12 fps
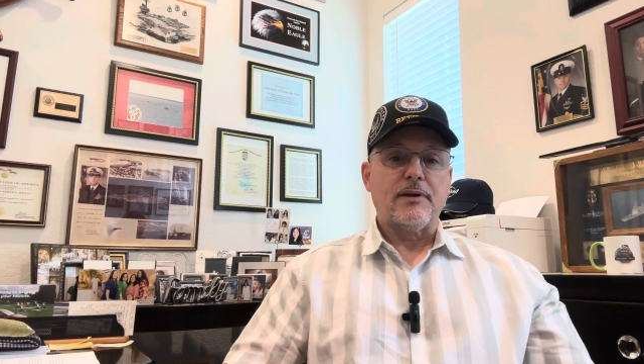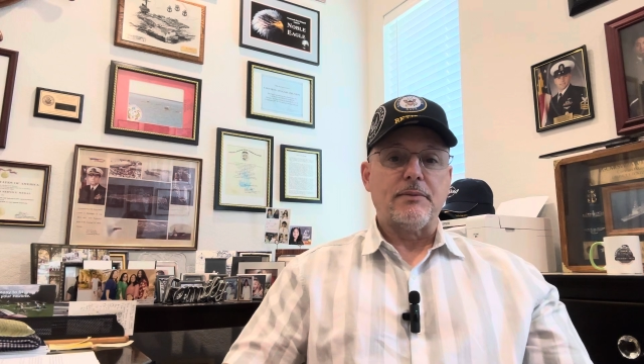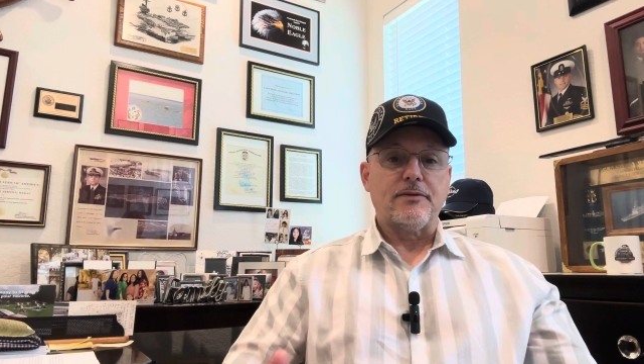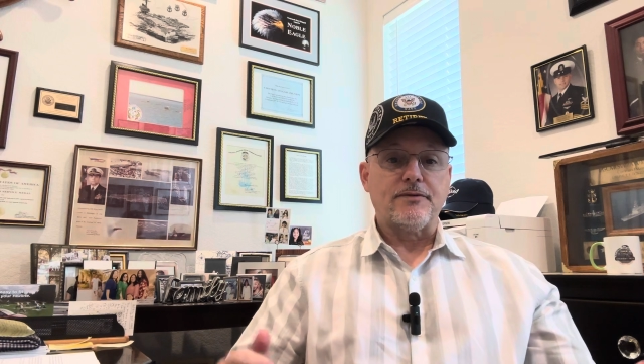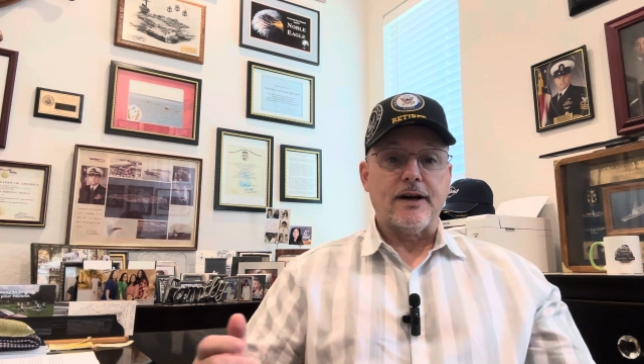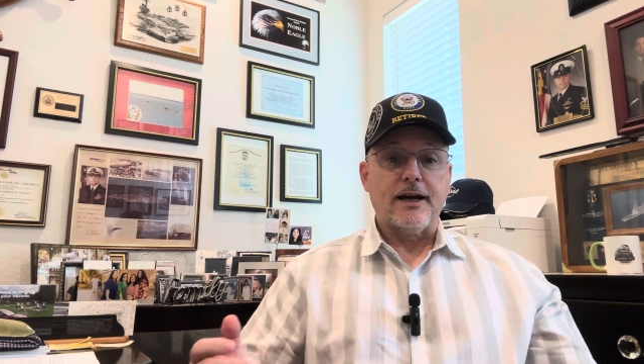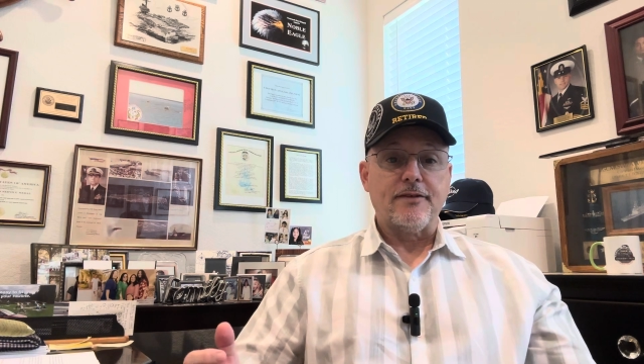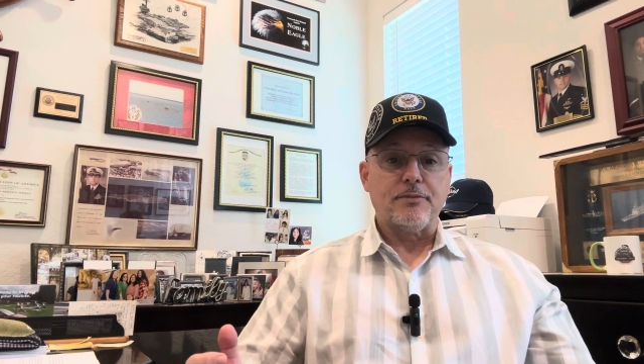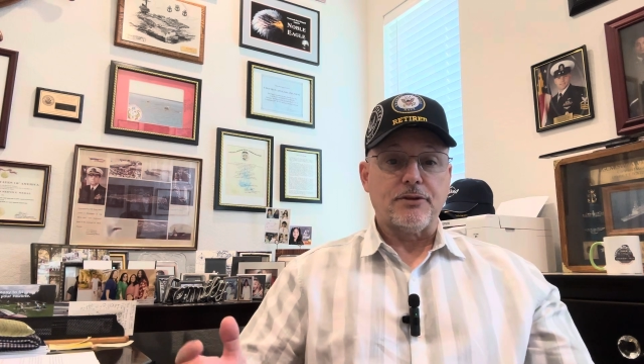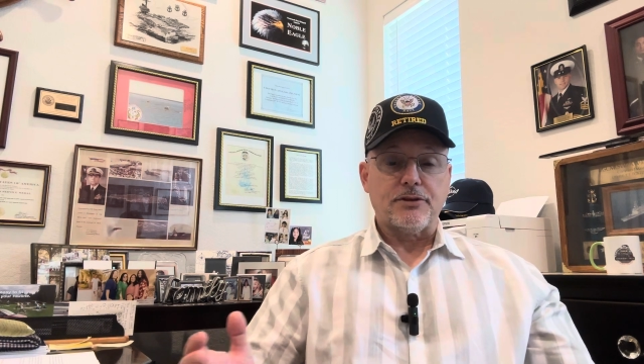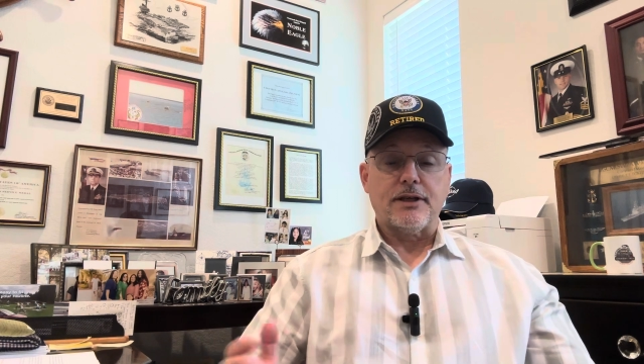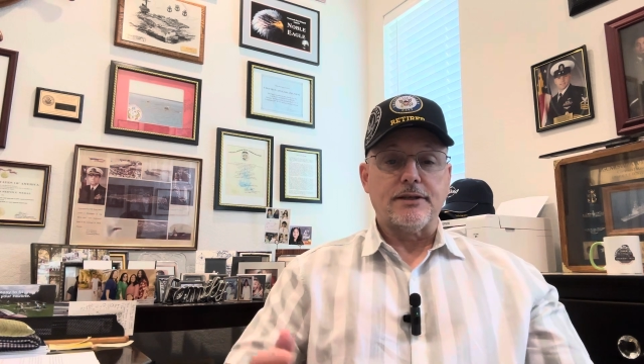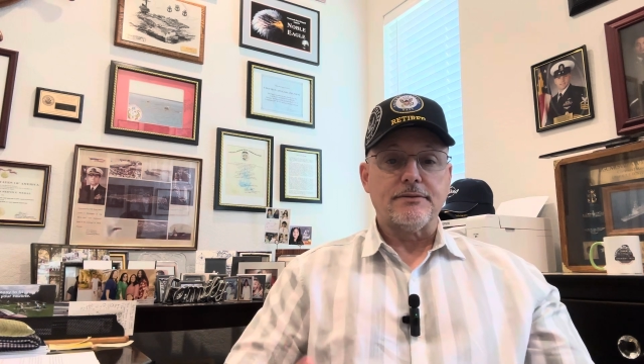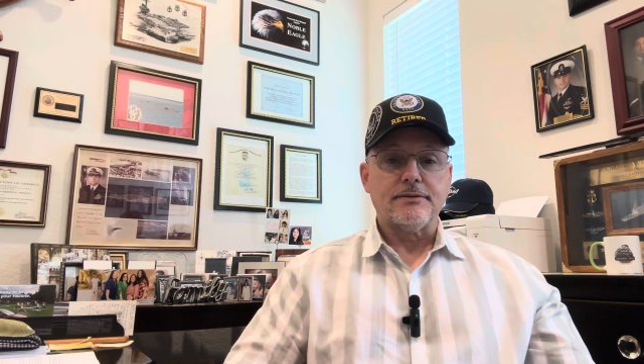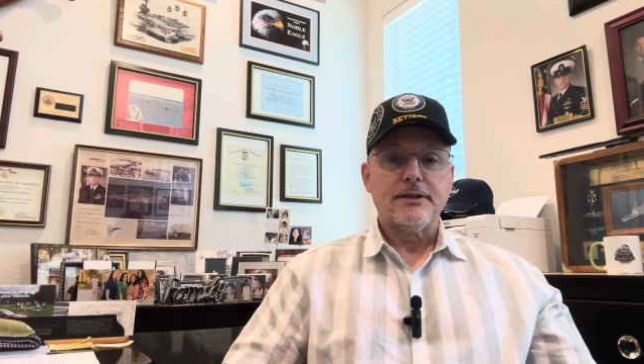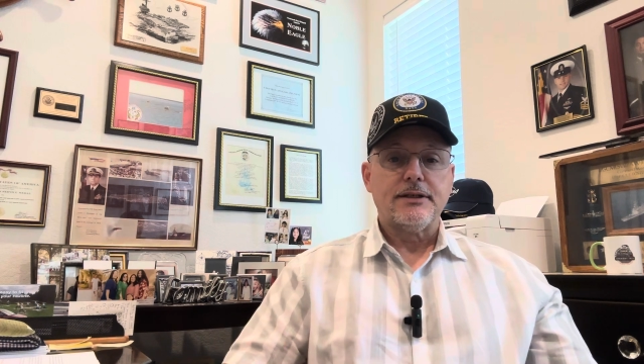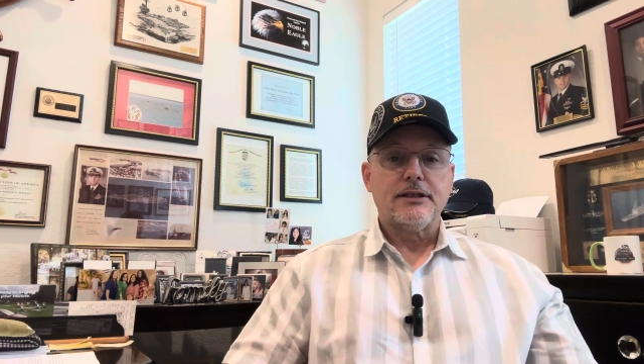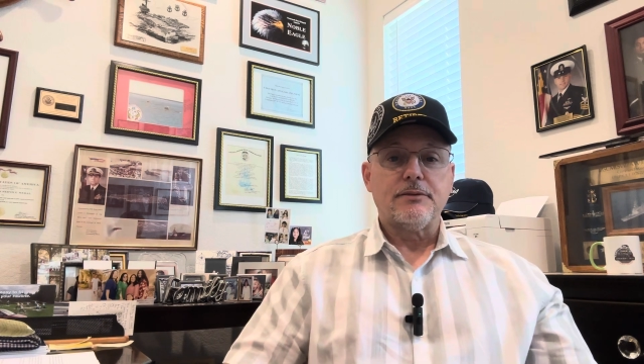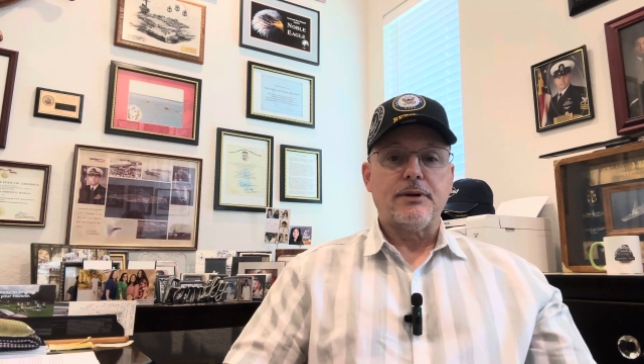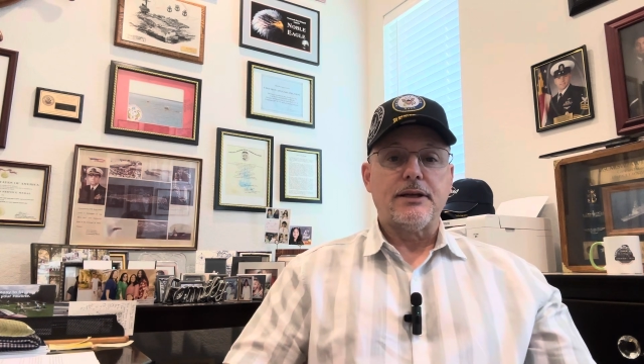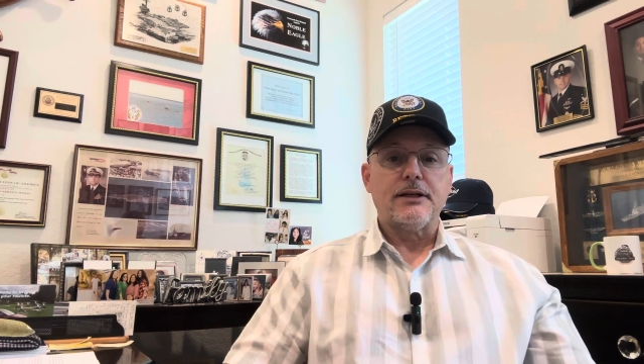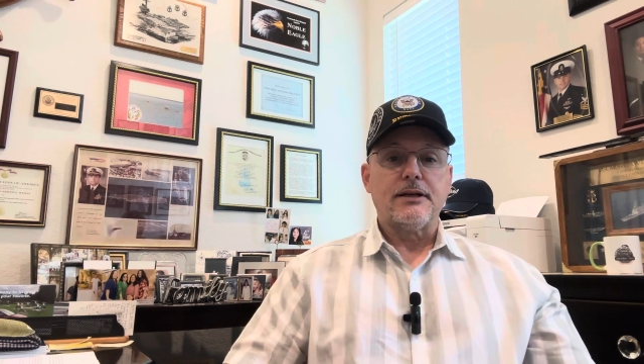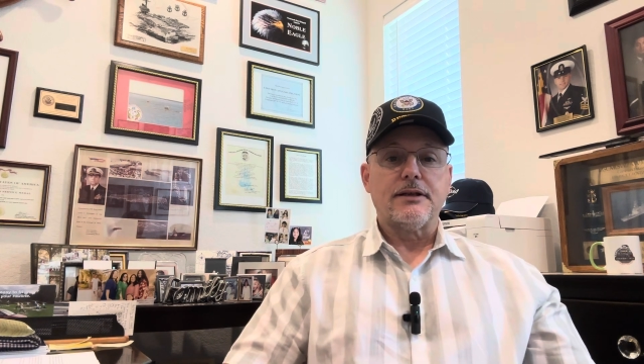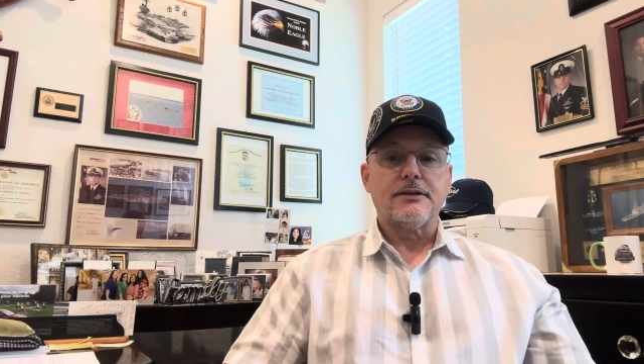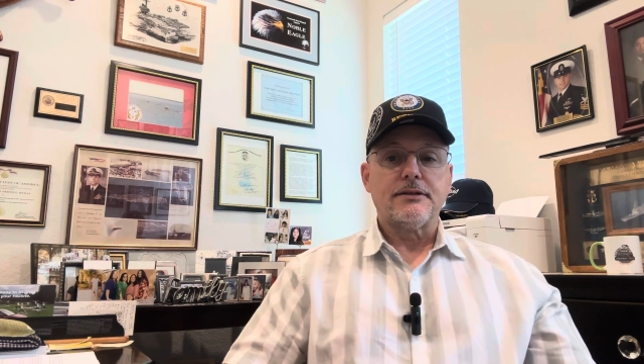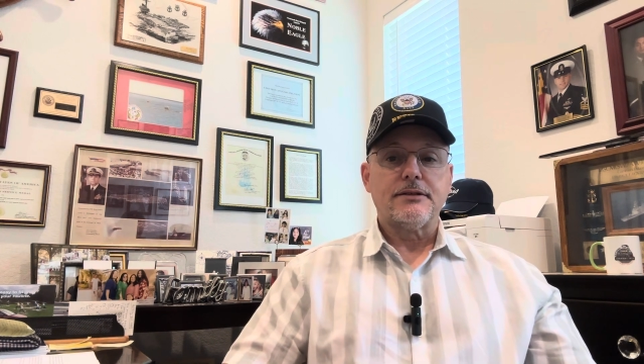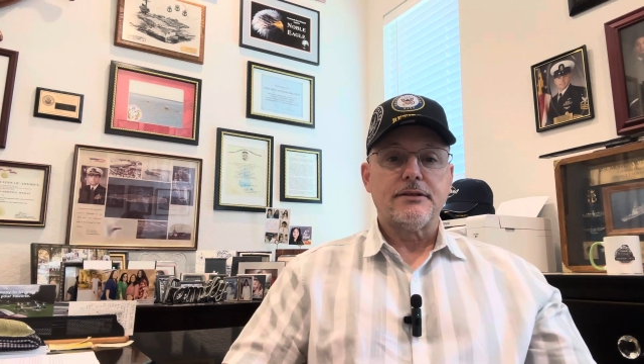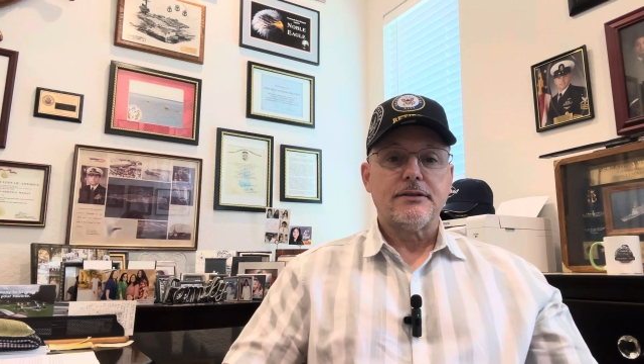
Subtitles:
maybe 5%, depending on